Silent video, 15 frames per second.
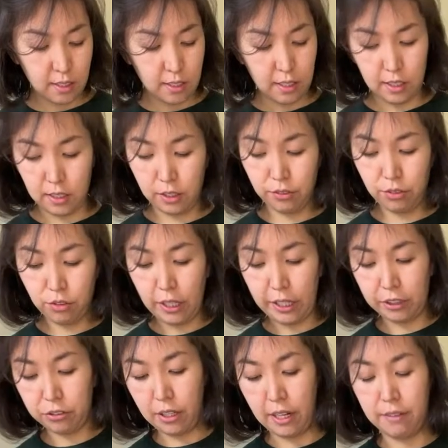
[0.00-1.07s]
and if you like
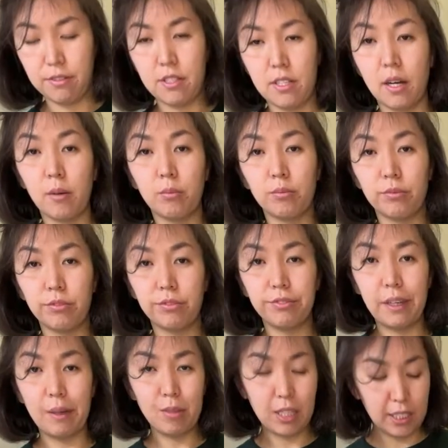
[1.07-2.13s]
to have some
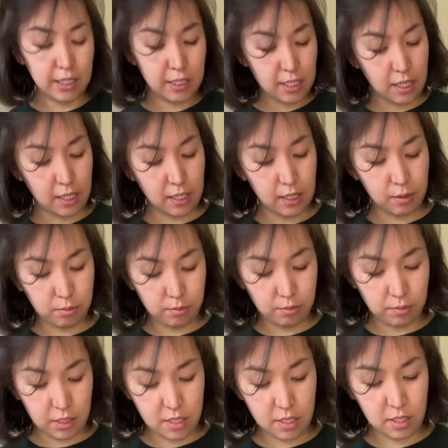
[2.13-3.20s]
family time,
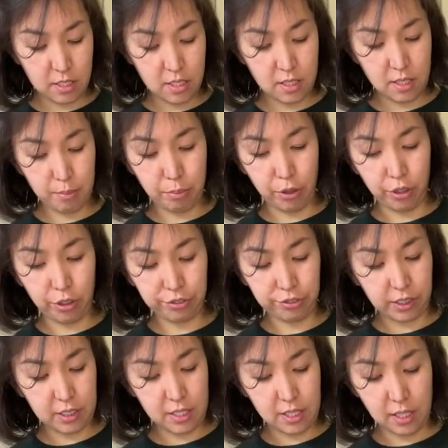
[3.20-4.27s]
I think this is the
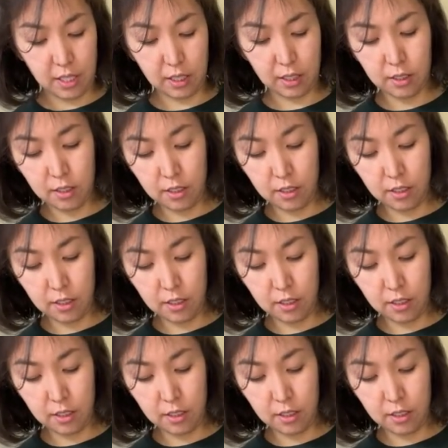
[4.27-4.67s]
perfect thing